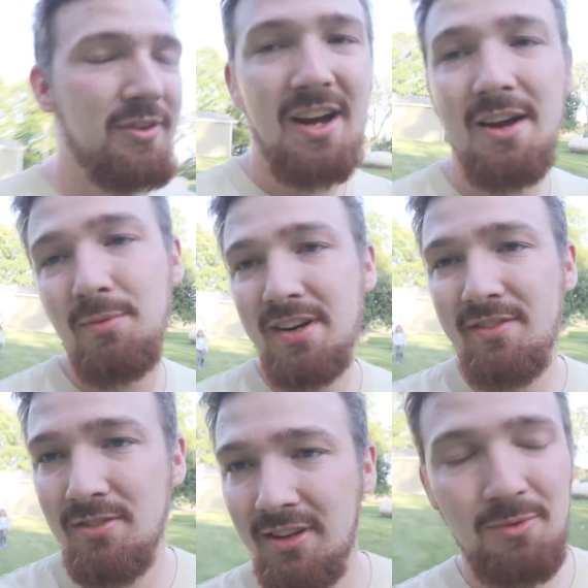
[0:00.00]
forgot we
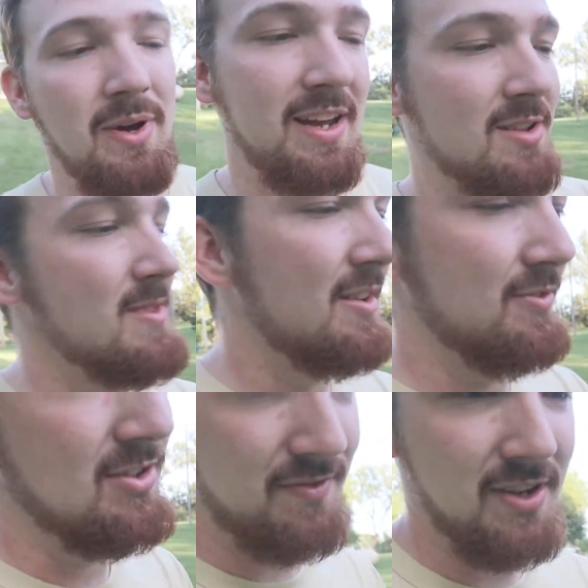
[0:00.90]
never really weighed him that
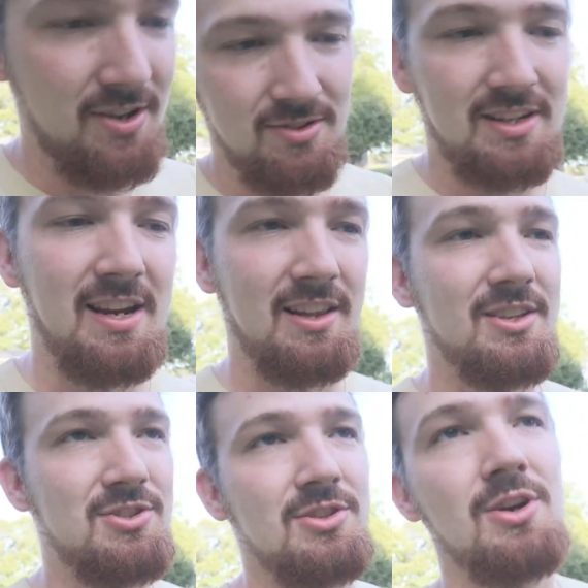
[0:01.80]
first video to kind of
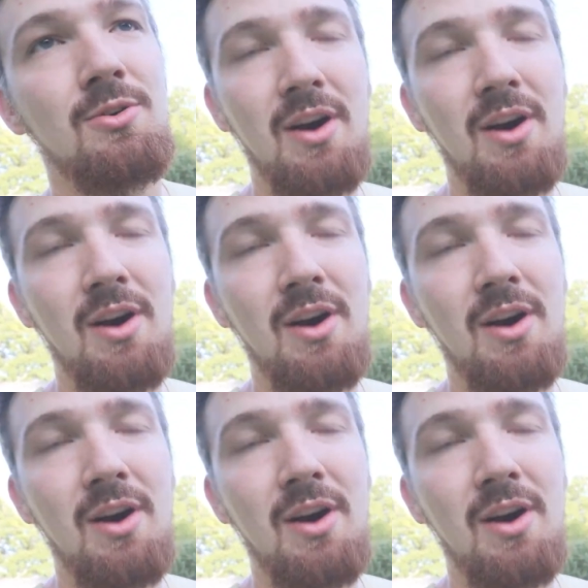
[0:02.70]
let you know.